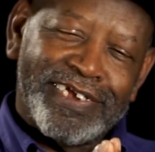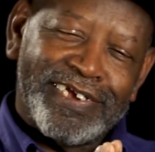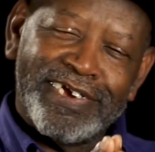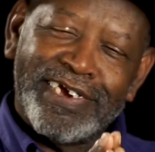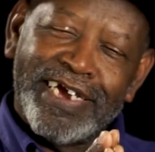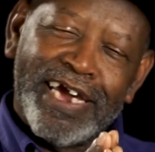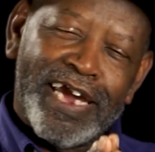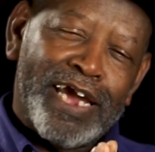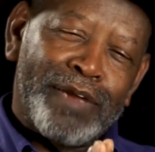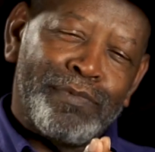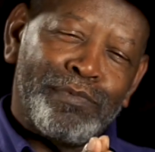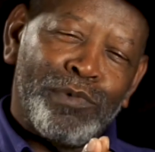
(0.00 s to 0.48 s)

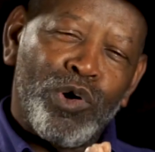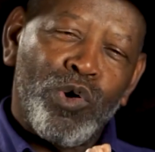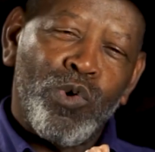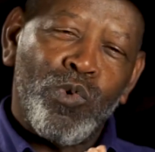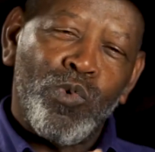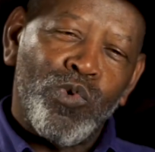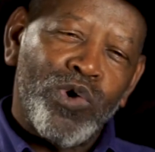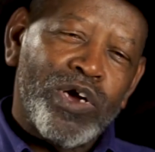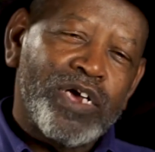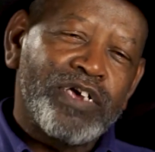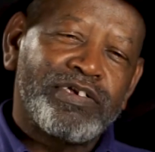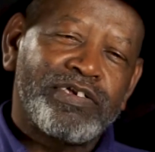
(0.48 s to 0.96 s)
had
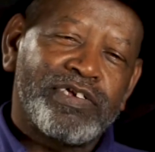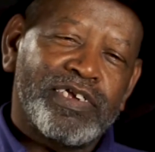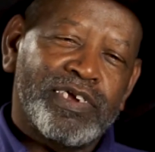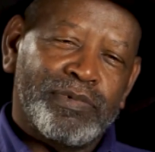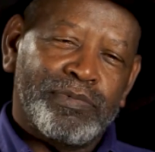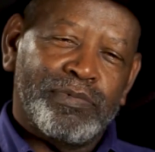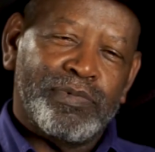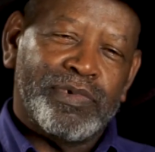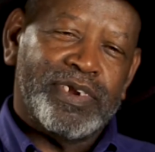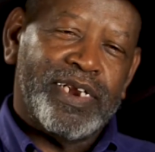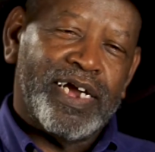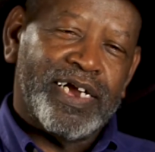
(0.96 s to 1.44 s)
more
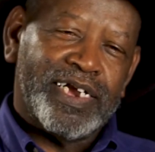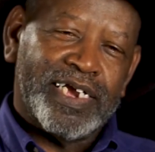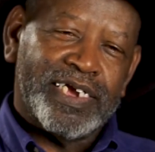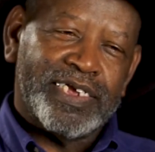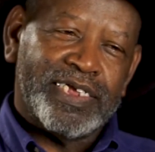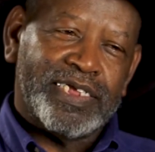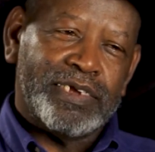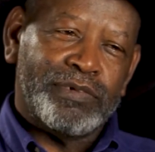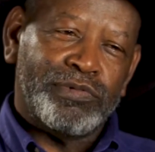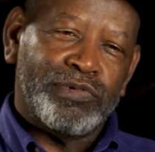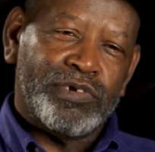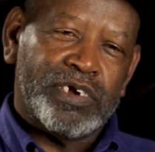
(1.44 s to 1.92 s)
wisdom, and I
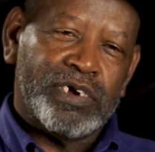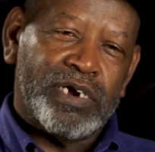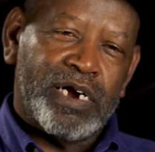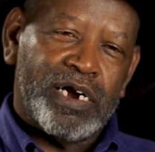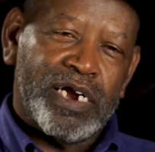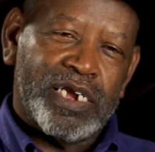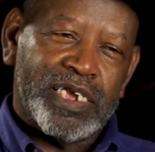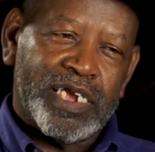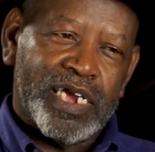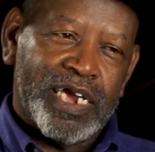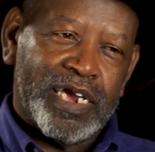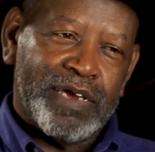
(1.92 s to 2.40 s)
guess that's what
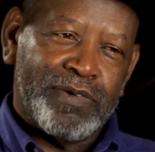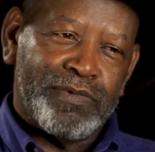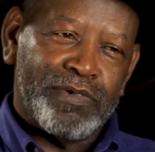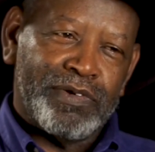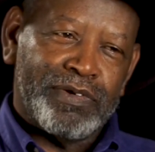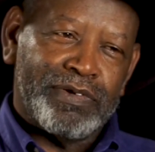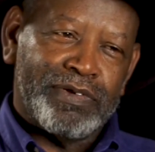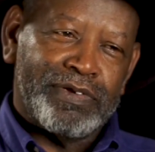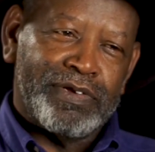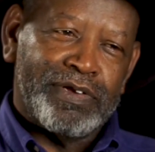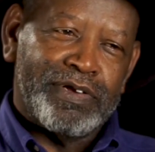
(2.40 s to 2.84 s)
God gave her.